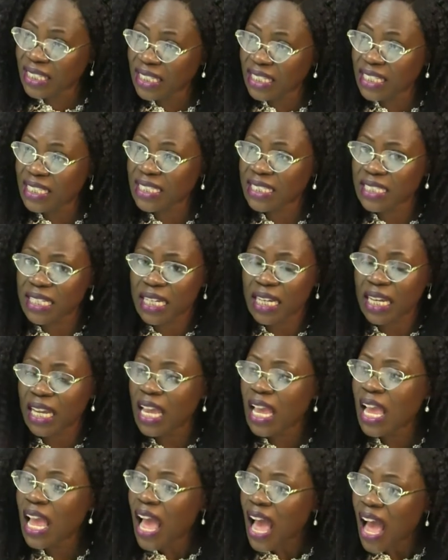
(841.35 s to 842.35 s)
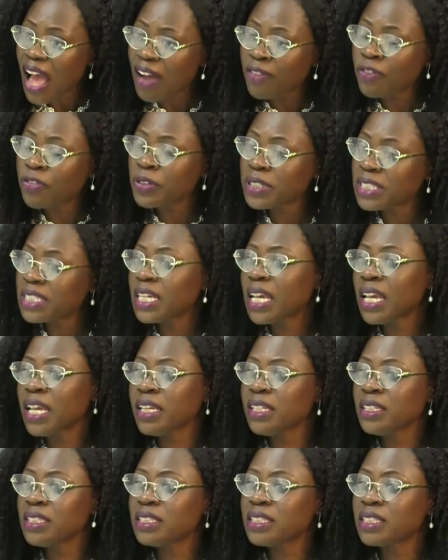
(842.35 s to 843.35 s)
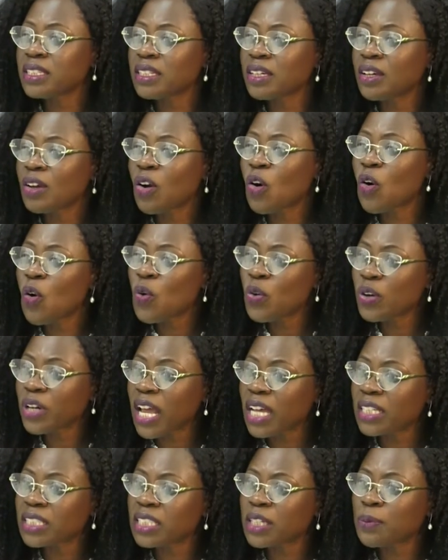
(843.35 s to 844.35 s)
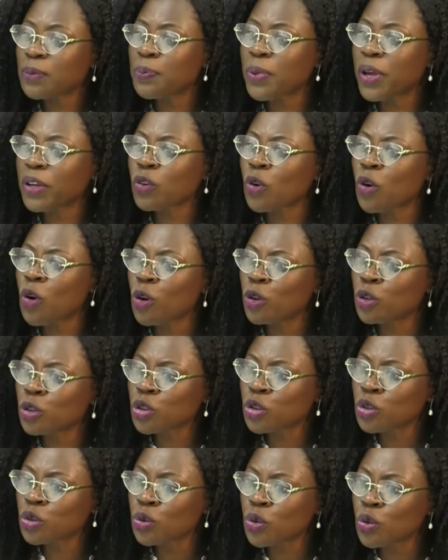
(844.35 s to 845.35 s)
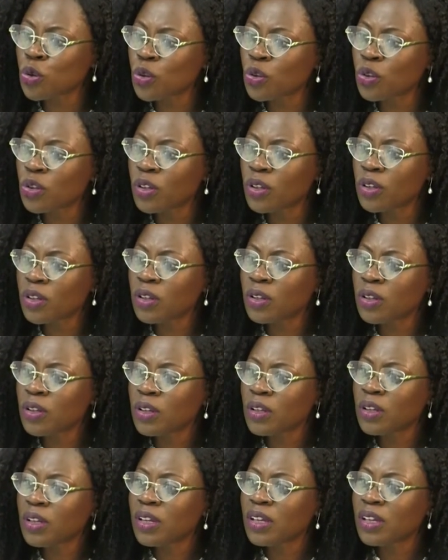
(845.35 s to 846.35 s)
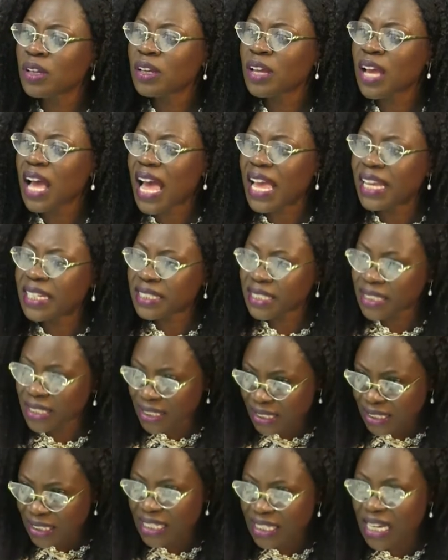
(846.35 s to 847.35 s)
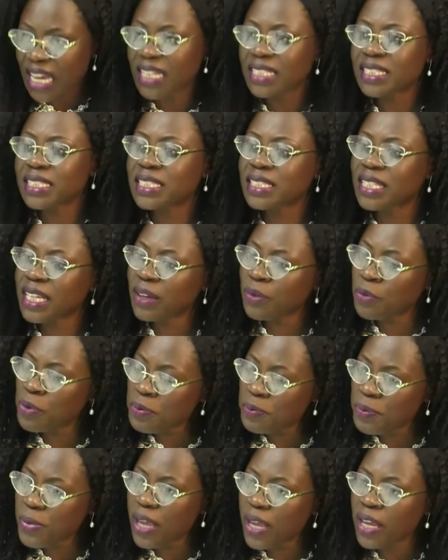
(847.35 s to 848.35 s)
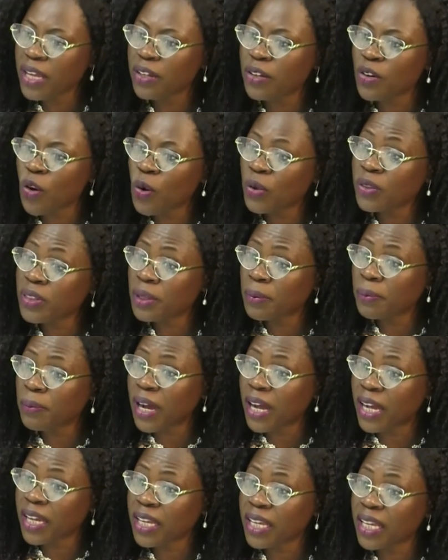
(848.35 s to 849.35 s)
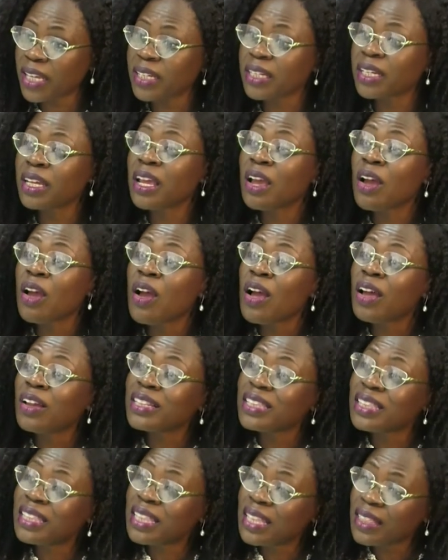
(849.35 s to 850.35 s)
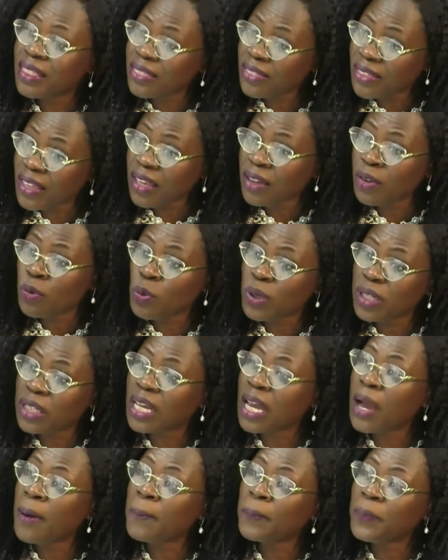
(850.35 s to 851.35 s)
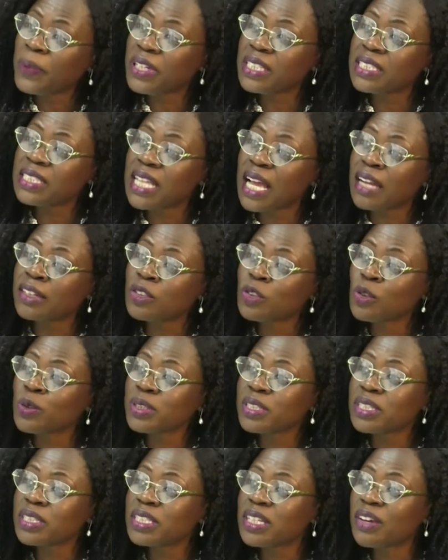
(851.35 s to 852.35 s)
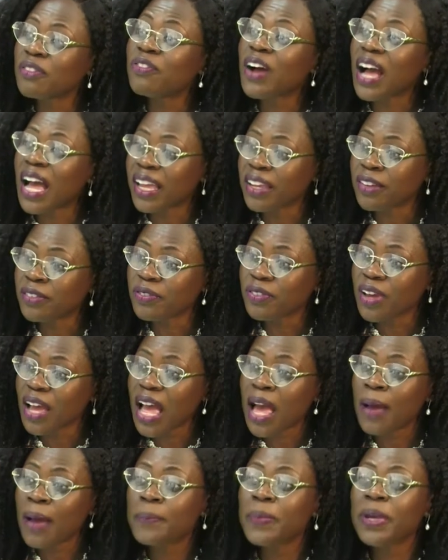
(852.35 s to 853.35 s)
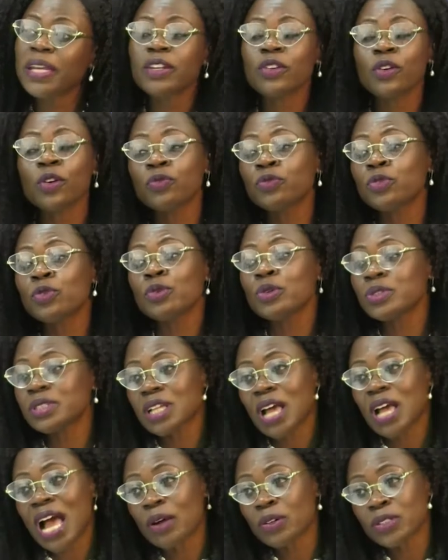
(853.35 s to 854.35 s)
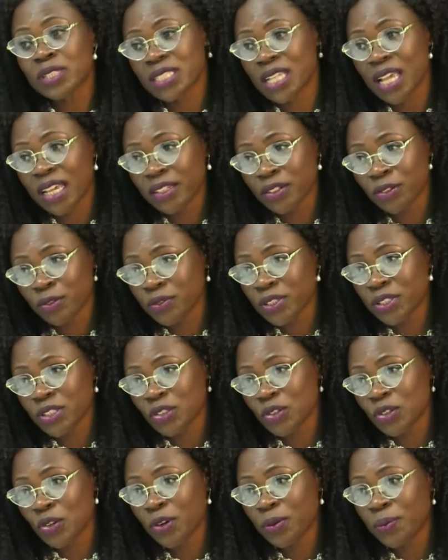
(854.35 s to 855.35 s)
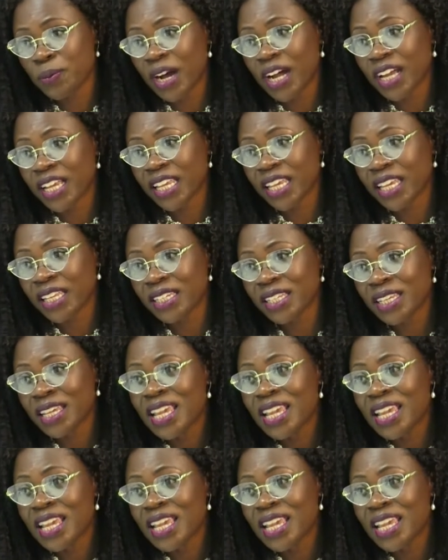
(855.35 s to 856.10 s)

Uh, delisting, have retained what about is it Act, control. Was it Acton as well? Acton, yes. yes. They remain on the market. Okay. The thing with companies that don't survive are many of those outside of the stock market.